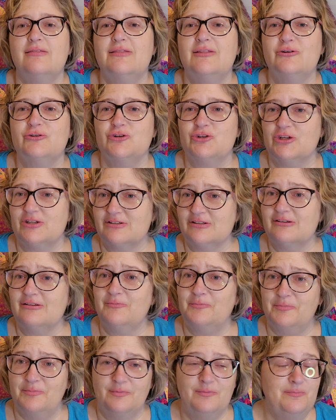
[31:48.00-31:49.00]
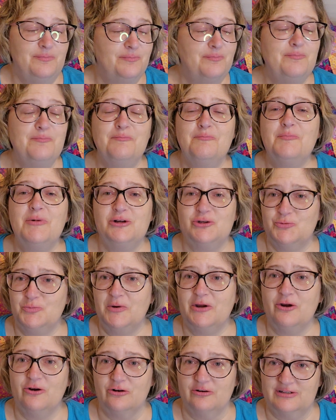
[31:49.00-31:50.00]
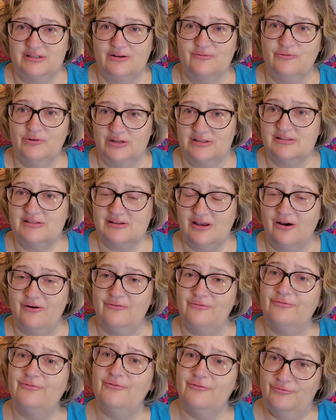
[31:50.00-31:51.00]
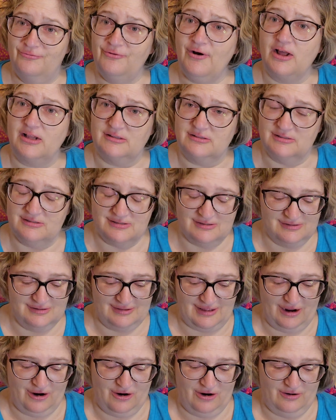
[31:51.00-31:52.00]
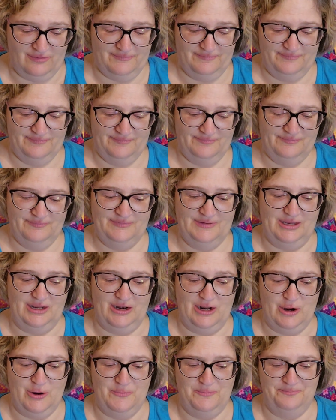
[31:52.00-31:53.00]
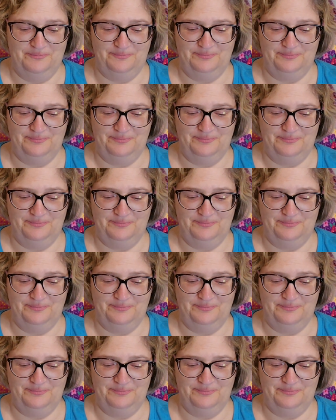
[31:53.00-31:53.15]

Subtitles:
There's just a much bigger difference of funds there, you know.